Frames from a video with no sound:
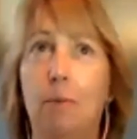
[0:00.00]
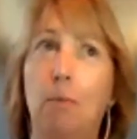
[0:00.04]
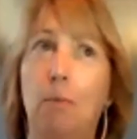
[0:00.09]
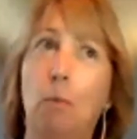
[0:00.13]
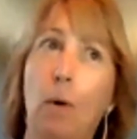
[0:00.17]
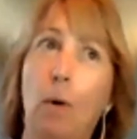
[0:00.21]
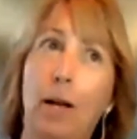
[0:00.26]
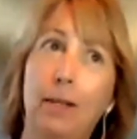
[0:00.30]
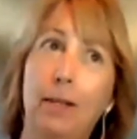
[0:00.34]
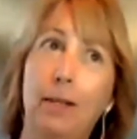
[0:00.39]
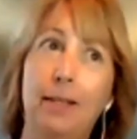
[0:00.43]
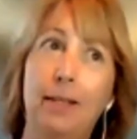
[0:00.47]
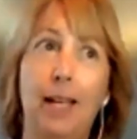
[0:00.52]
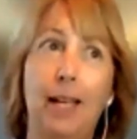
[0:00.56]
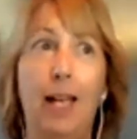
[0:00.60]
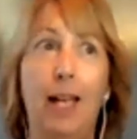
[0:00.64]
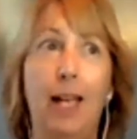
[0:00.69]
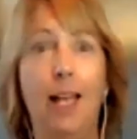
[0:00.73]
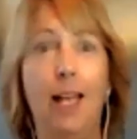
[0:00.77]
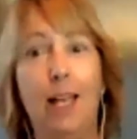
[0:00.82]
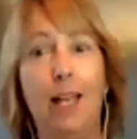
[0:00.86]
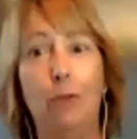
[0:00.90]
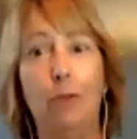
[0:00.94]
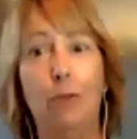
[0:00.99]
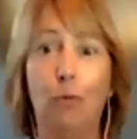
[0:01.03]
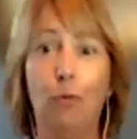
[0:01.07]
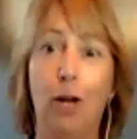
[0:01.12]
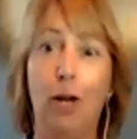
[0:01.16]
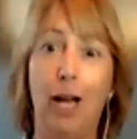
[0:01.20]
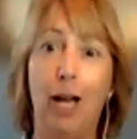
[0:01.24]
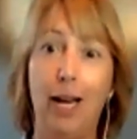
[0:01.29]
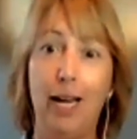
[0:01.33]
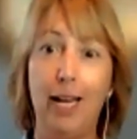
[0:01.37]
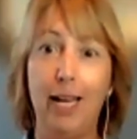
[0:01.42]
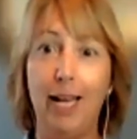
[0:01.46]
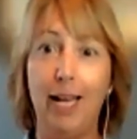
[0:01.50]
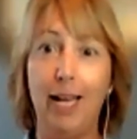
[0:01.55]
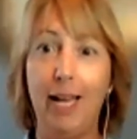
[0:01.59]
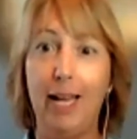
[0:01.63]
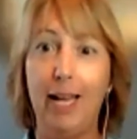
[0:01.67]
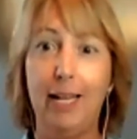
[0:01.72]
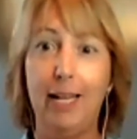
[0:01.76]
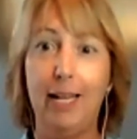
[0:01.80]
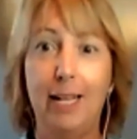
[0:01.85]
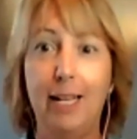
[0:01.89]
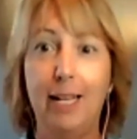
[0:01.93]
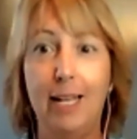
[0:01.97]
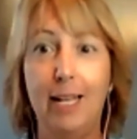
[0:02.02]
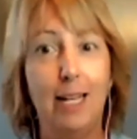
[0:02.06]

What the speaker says: Wednesday, and Friday.